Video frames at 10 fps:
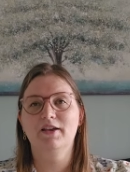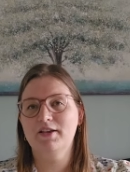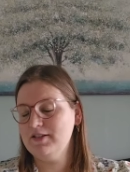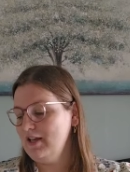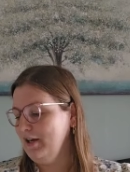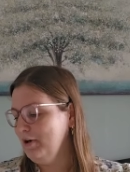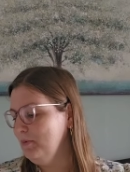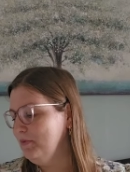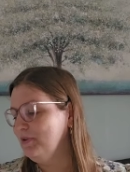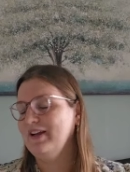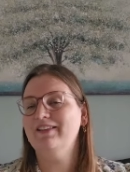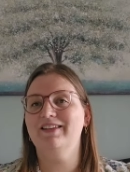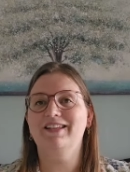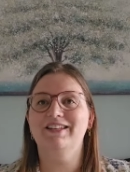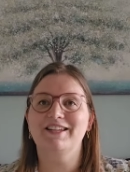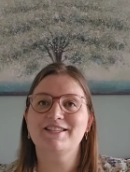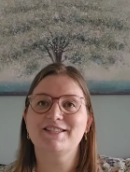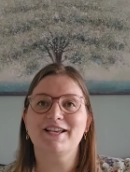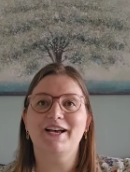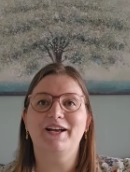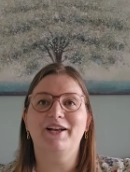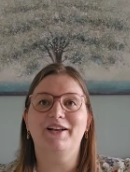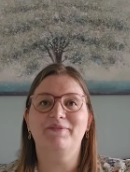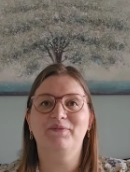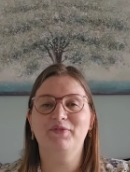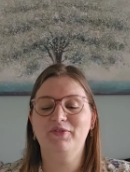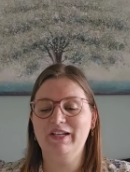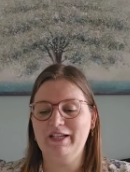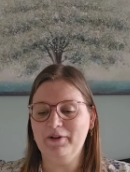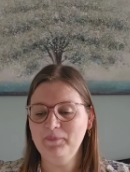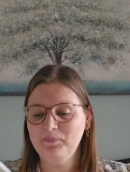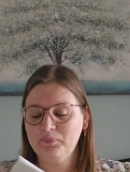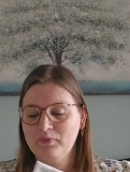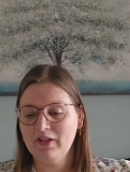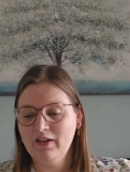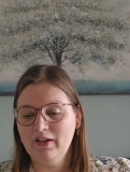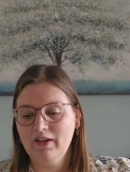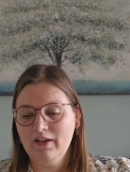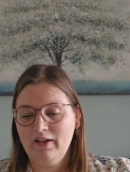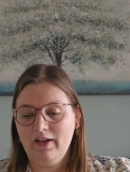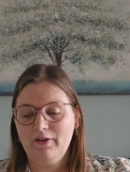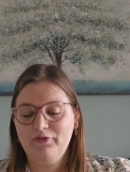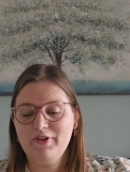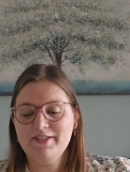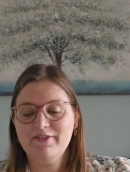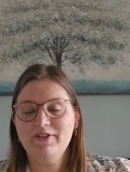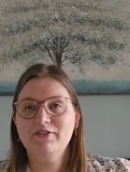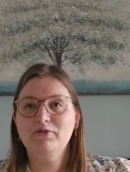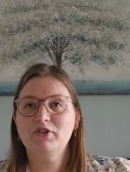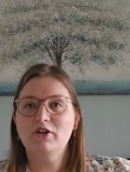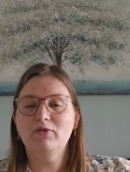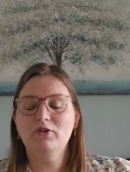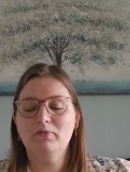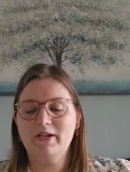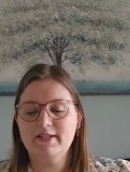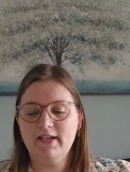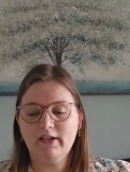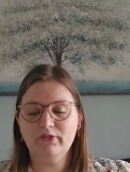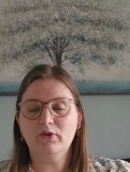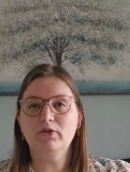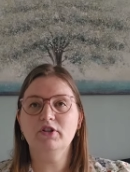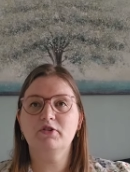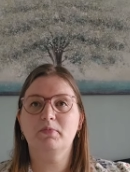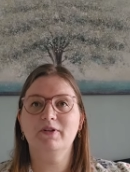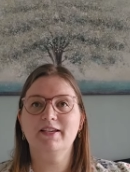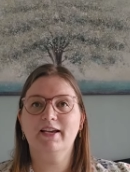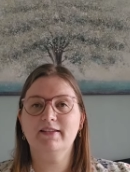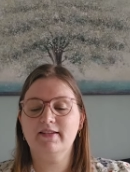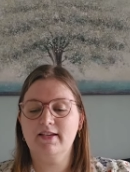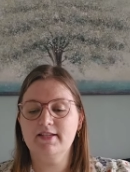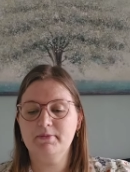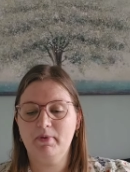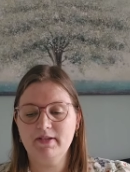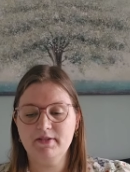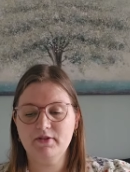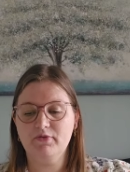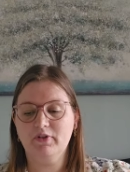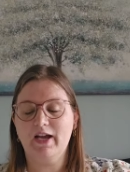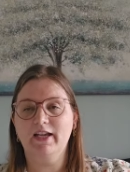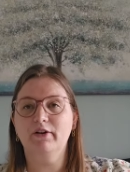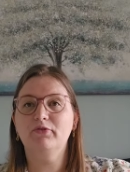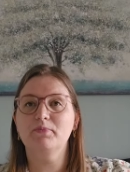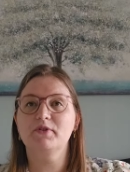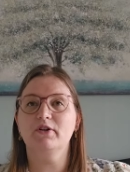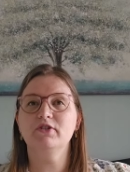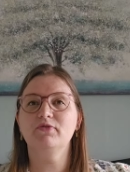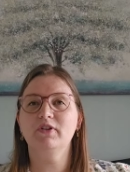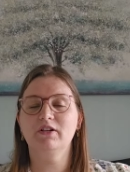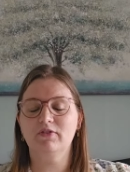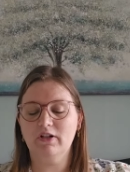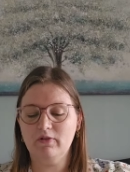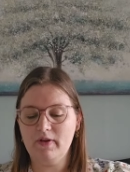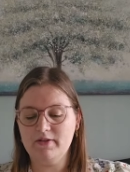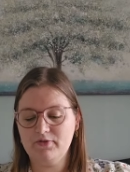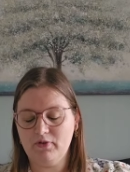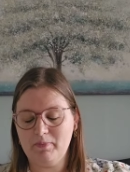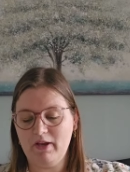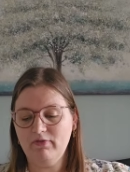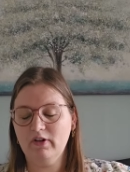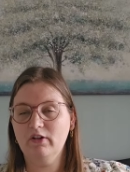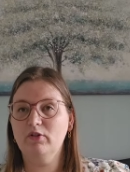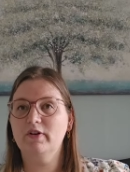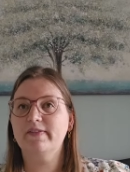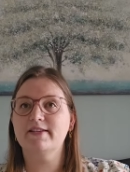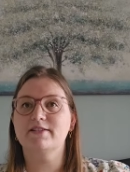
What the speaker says: So I hope to get in this video. First I want to show you my second oldest project. It's Presence of Gaia from Josephine Wall, and it's from Heaven and Earth. It's